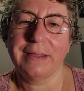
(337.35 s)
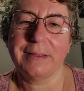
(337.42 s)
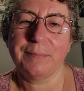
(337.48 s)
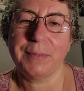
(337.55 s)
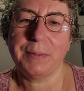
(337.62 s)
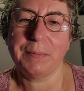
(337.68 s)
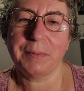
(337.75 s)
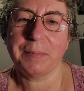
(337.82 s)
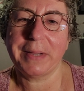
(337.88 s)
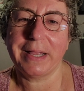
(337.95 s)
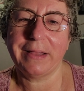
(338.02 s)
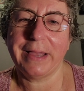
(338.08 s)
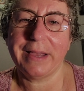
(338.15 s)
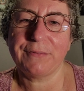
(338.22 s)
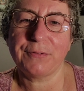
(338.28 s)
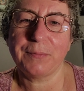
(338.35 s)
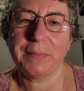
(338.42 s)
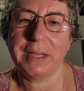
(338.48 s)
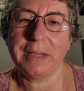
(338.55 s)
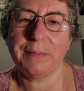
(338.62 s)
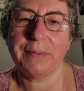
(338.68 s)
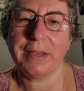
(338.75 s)
People might laugh at
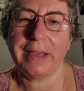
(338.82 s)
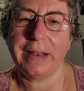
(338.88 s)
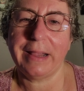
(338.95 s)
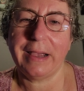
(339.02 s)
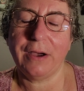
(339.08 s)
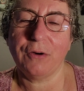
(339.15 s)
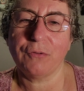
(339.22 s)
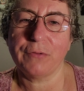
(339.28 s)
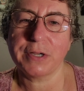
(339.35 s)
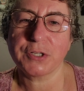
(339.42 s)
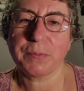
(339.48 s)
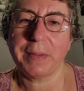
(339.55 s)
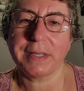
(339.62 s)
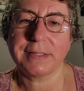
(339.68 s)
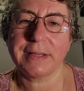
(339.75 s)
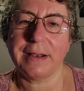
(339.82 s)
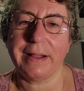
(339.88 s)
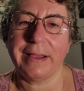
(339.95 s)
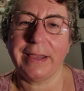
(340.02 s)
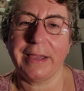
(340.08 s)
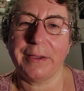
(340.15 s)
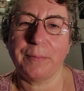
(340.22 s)
me at how regimented I
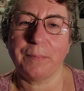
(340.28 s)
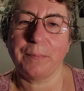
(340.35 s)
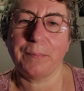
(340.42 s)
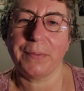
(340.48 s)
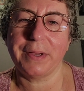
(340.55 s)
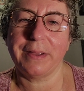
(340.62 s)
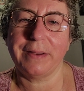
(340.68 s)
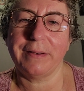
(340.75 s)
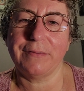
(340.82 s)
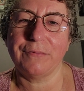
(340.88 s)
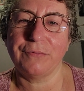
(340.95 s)
am, but